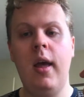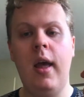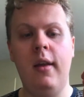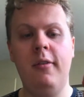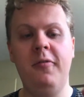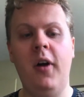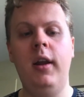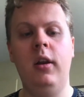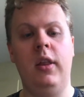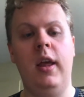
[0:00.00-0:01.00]
And
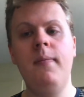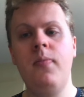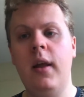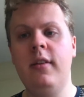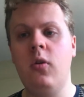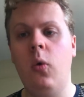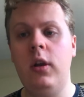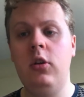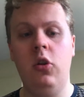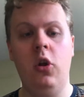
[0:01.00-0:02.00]
finally, it's
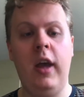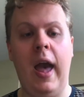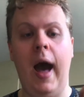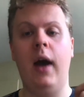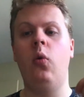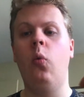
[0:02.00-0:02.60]
going to look at